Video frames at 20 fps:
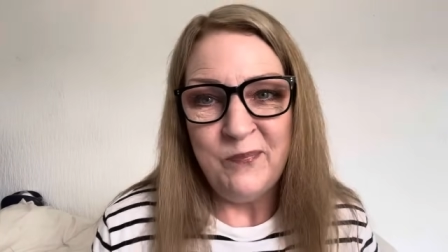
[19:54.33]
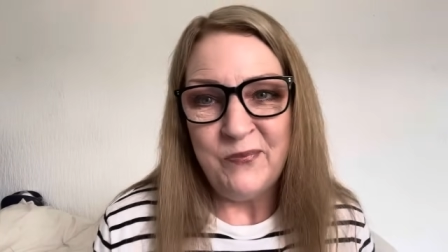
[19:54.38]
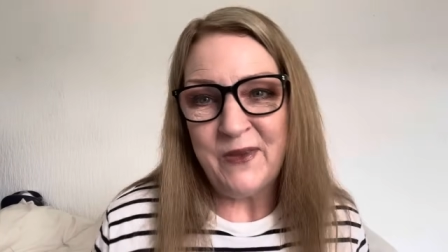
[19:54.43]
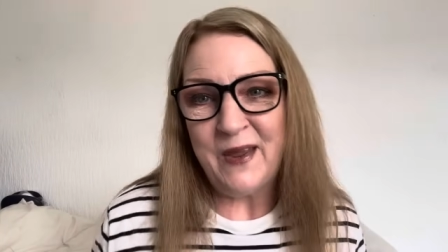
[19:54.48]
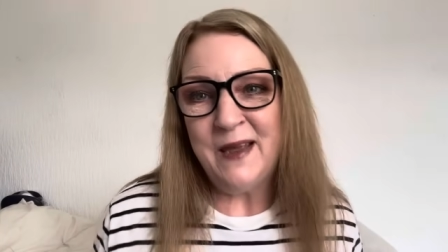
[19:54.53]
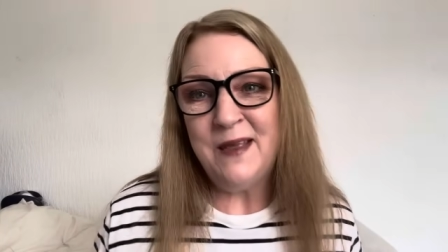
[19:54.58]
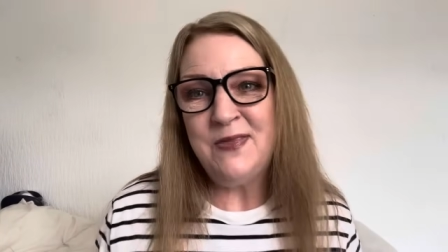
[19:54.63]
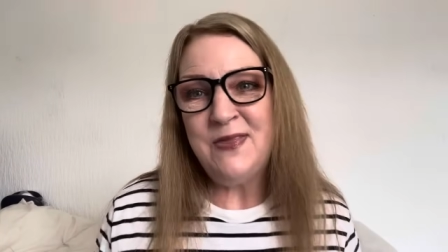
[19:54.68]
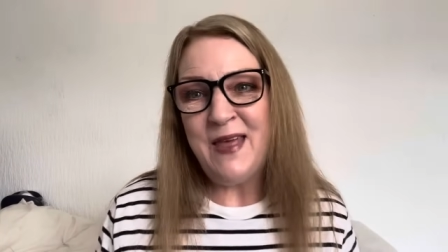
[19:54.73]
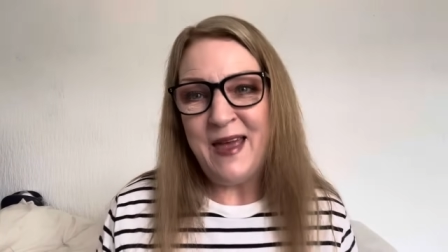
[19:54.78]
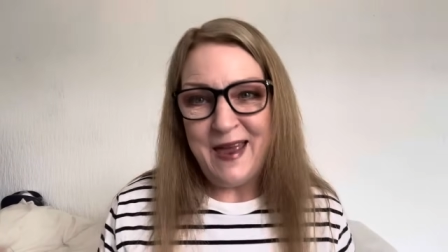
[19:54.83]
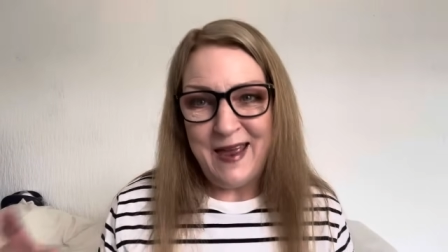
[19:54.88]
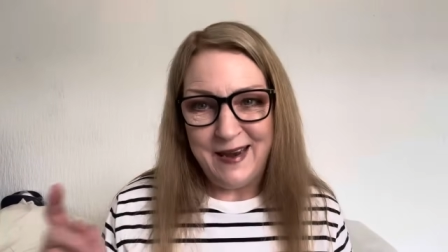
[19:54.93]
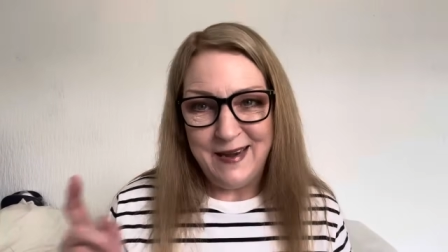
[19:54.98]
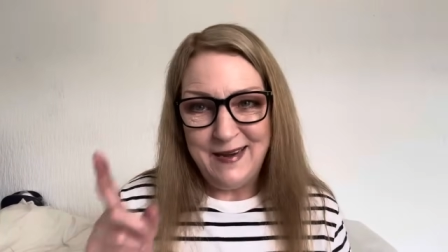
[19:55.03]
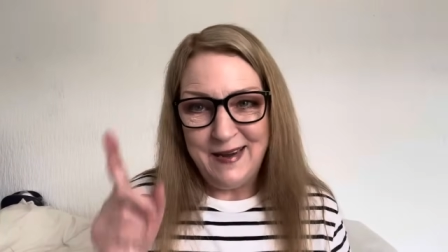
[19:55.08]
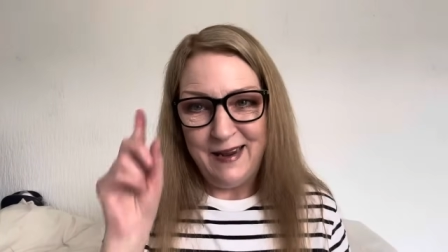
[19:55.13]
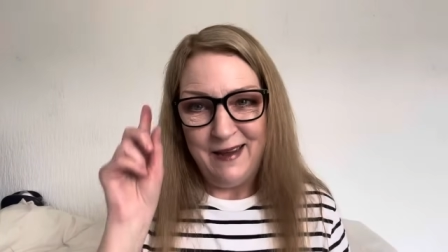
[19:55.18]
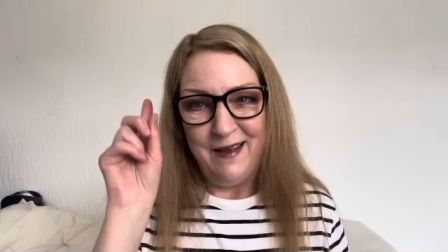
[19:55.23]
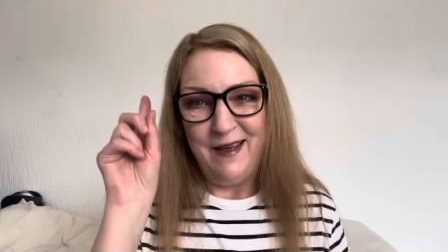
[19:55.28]
And
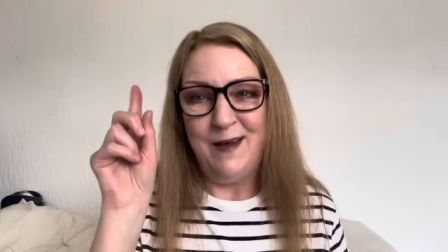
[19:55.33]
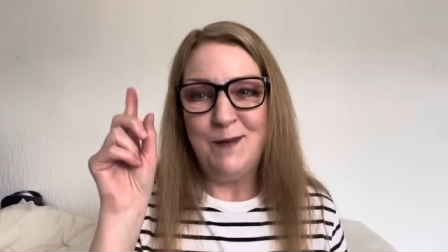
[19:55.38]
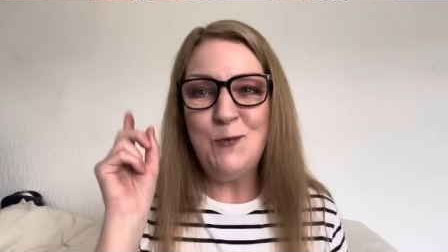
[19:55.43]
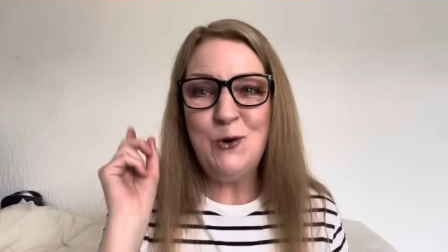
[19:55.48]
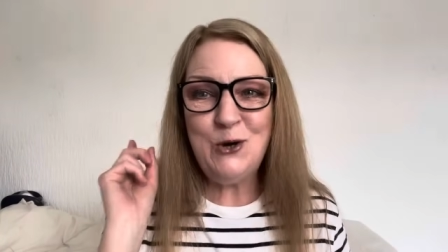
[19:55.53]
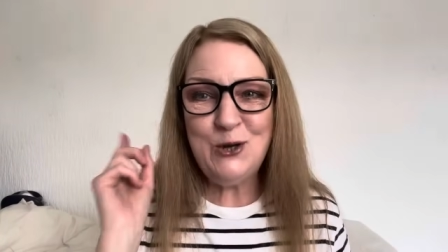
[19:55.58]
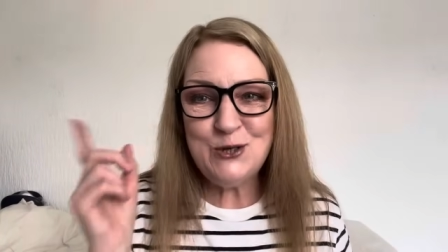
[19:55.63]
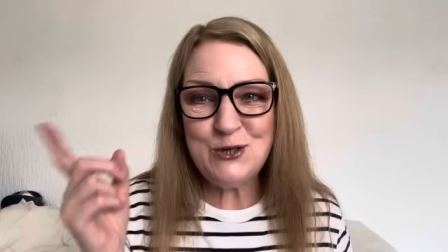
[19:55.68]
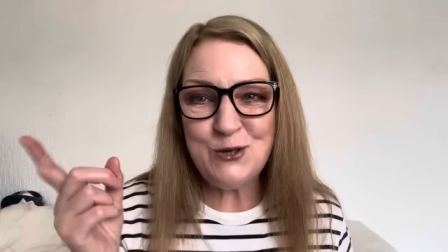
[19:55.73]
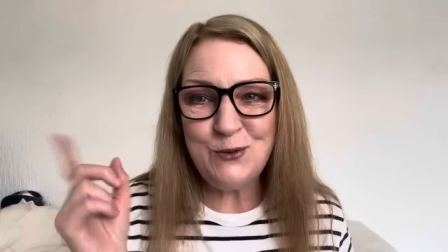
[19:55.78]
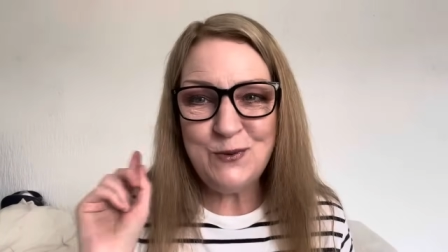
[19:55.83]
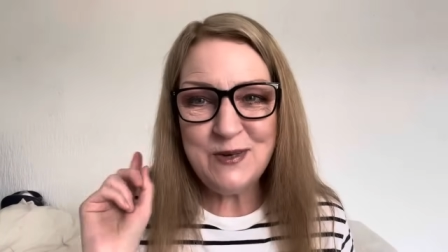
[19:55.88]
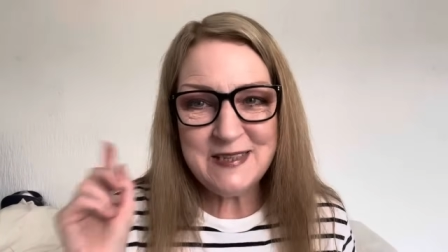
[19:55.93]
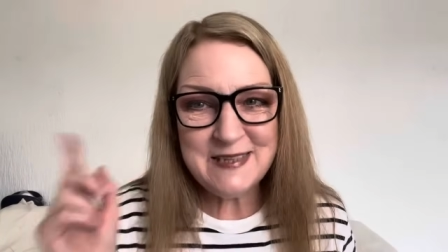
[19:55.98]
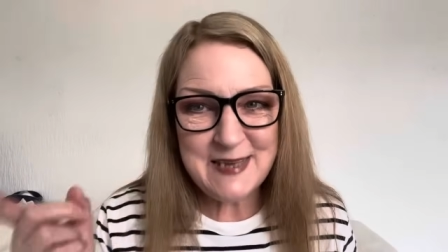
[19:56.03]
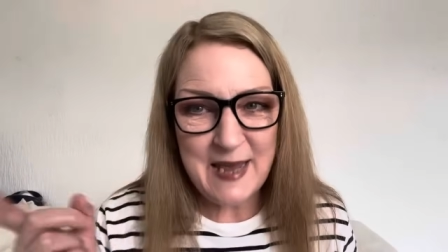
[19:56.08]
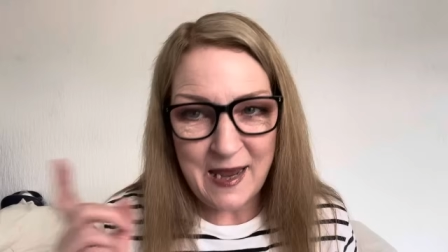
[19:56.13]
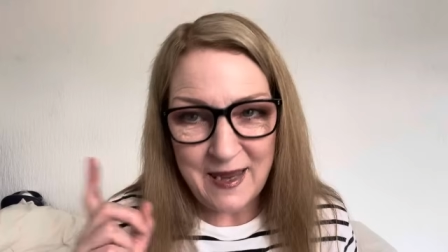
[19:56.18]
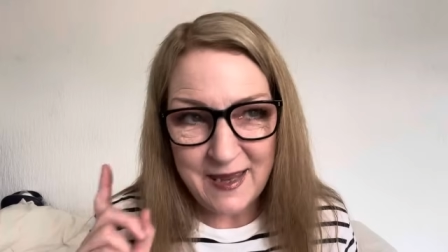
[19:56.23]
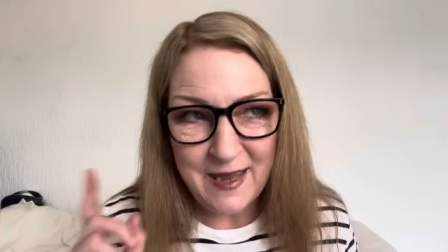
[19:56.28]
then I'm going to do a
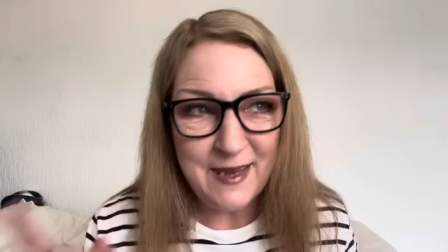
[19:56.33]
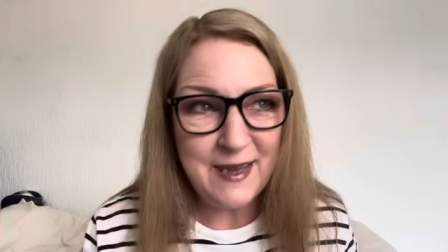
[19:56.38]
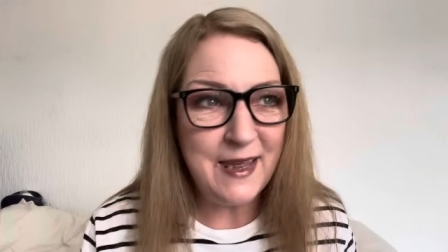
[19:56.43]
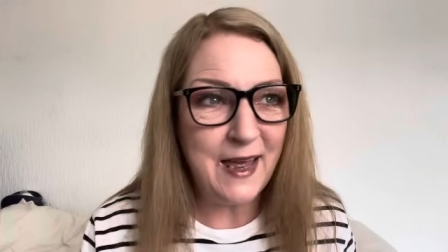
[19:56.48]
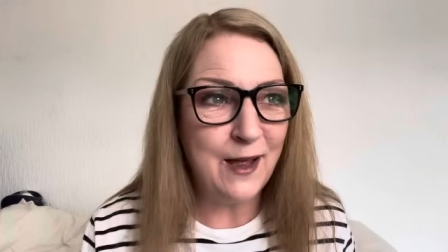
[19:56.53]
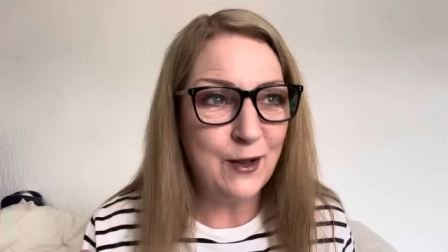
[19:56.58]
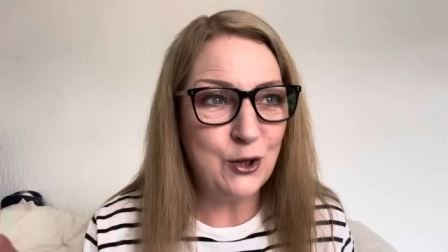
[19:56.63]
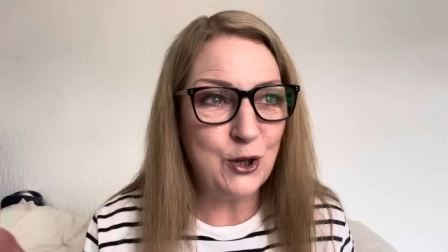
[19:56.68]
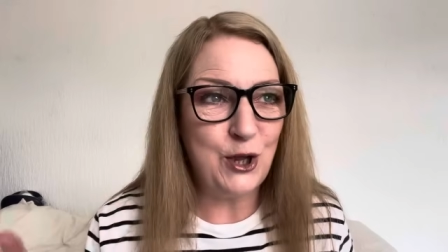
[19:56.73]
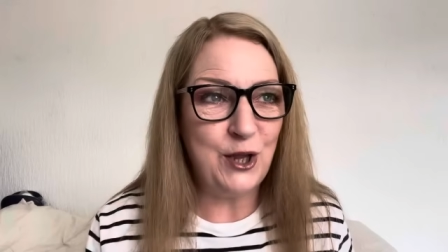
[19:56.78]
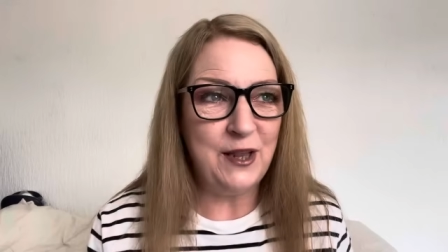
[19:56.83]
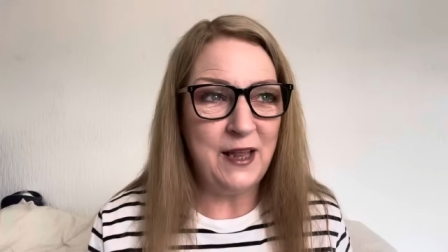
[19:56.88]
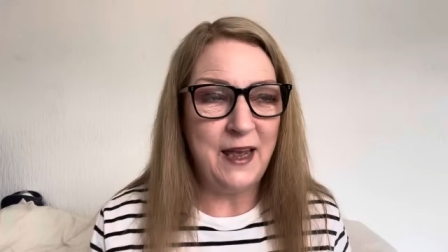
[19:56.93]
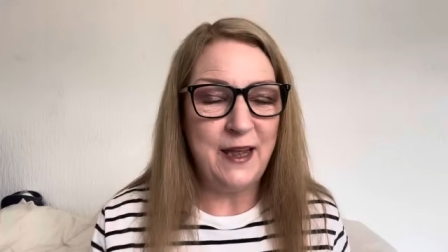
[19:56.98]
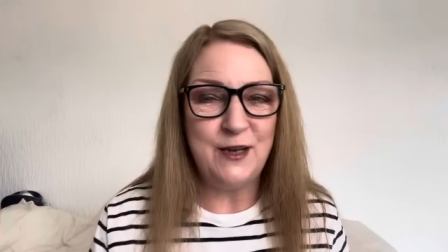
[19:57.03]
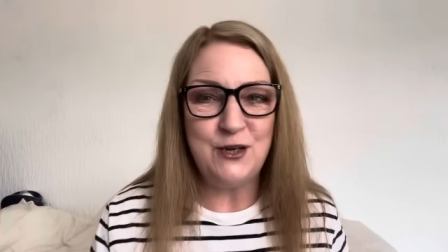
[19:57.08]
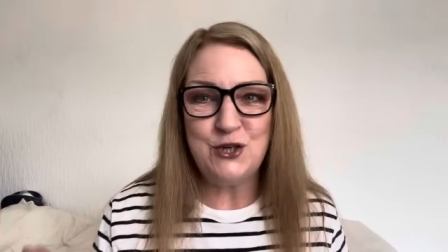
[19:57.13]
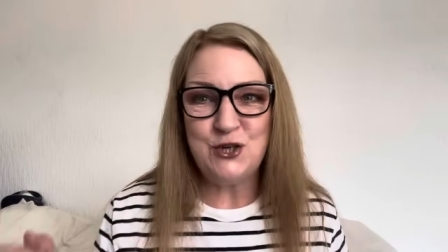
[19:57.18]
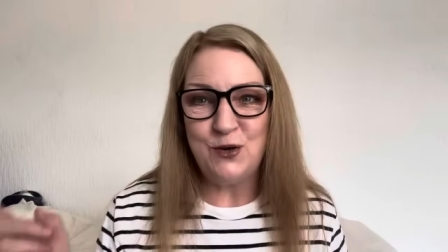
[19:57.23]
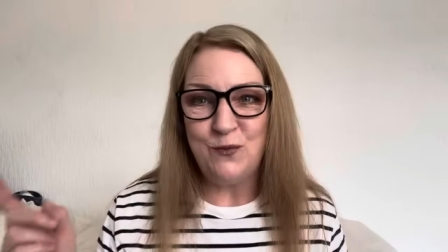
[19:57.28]
second
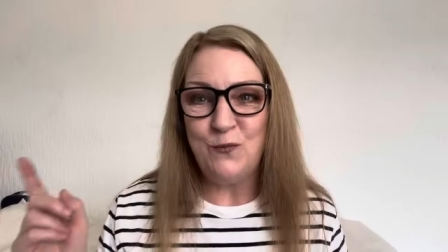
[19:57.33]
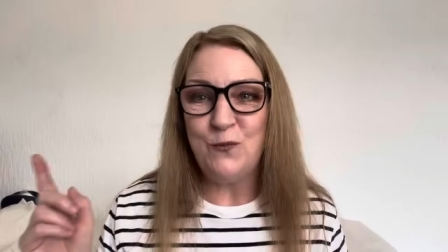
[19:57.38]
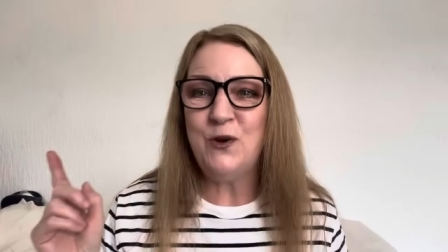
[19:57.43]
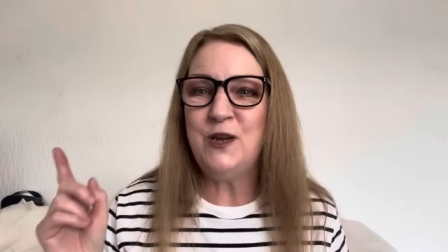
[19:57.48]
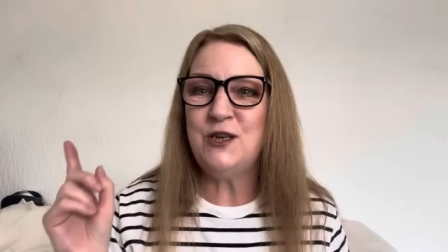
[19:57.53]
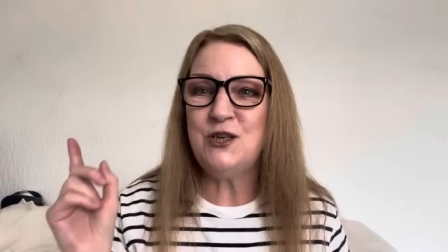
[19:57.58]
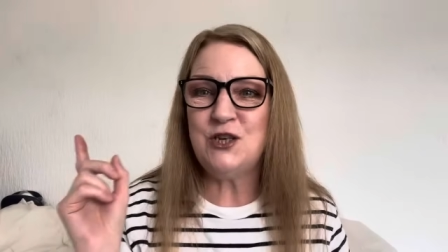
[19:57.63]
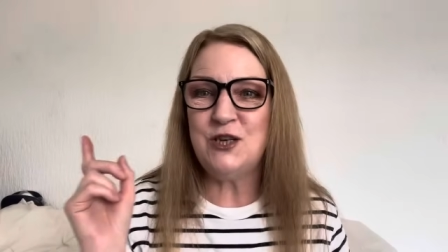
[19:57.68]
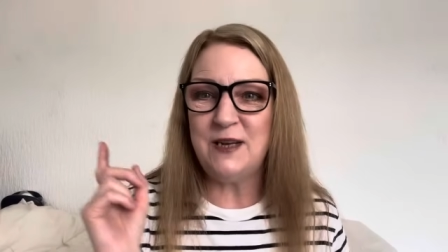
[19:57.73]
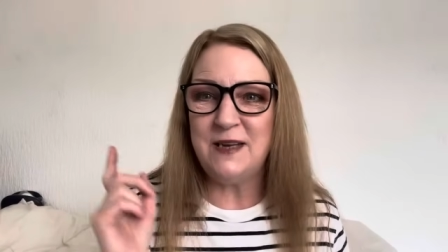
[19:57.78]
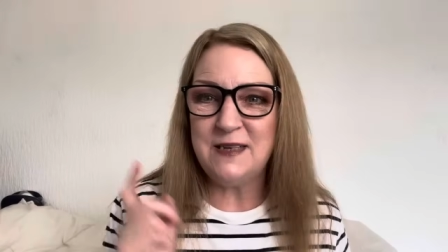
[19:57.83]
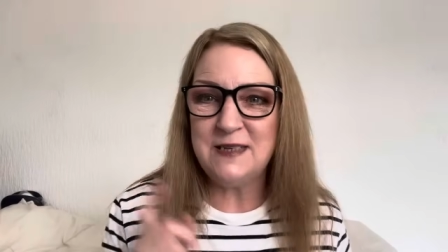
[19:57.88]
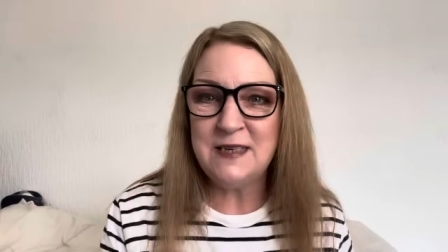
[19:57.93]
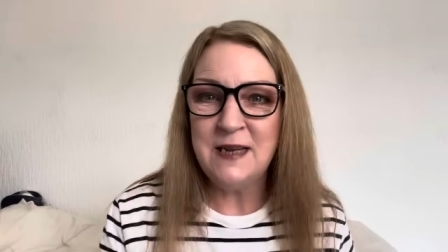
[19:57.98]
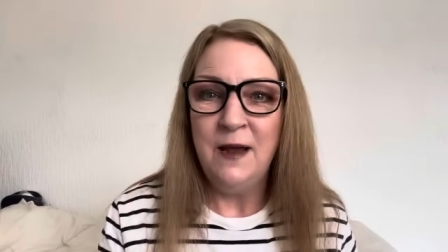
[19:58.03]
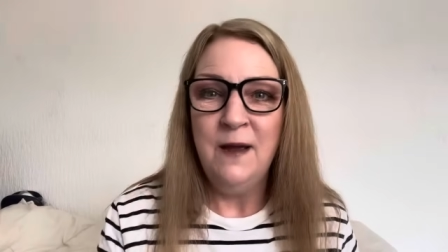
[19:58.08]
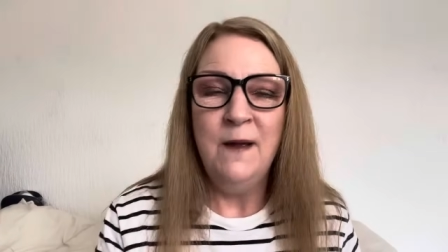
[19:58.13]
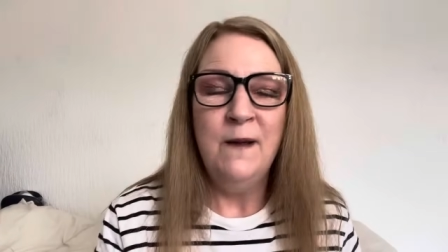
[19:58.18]
calculation, which is